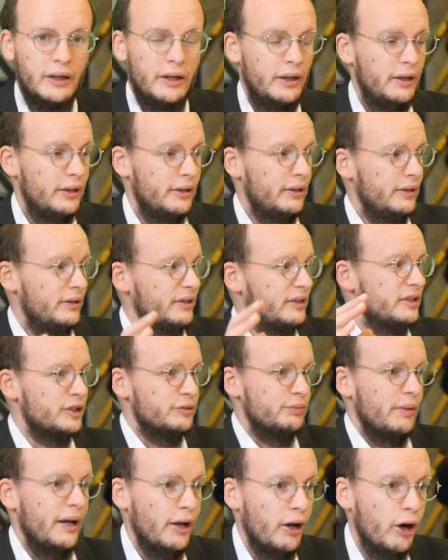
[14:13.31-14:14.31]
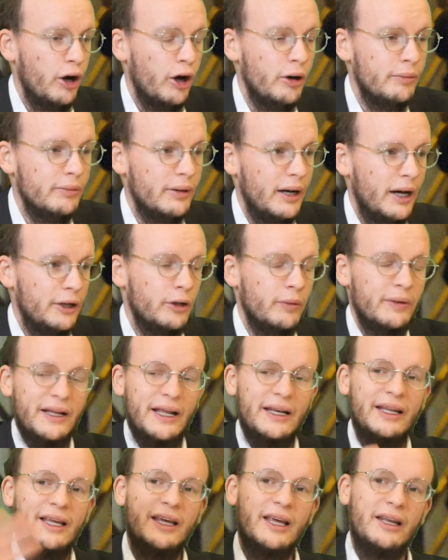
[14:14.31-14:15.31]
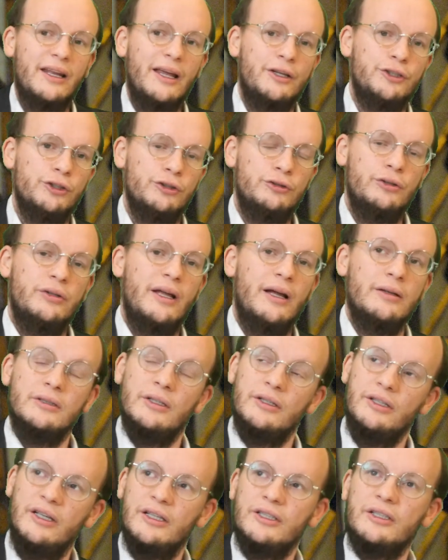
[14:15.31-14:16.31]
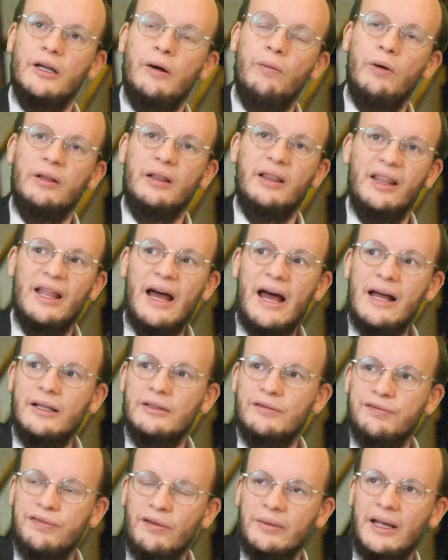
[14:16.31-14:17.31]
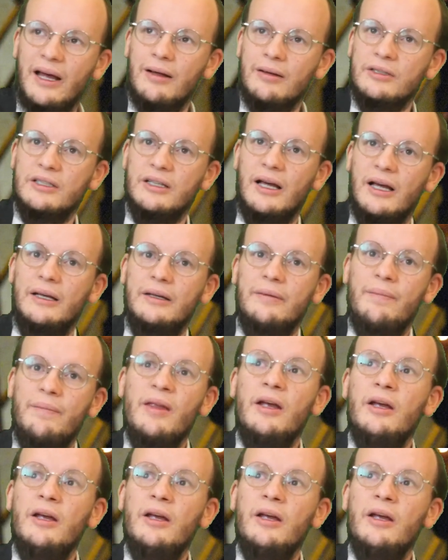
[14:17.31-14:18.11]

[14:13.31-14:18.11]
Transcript: This is my home. I don't want any connection to the outside. Yes, I want light from the outside.